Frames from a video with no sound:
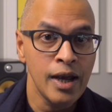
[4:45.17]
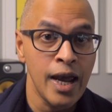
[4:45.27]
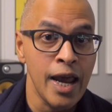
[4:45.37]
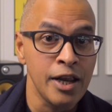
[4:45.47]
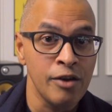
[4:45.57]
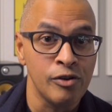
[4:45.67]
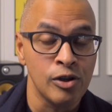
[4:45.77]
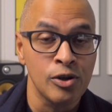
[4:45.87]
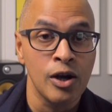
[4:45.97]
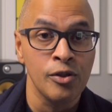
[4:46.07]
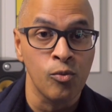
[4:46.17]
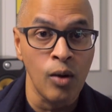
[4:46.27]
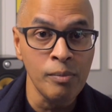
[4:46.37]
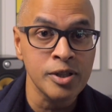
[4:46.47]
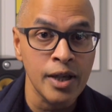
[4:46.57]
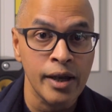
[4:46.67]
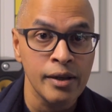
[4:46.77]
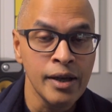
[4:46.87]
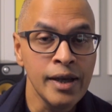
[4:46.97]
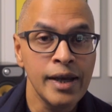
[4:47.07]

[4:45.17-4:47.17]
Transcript: And if you look on the website,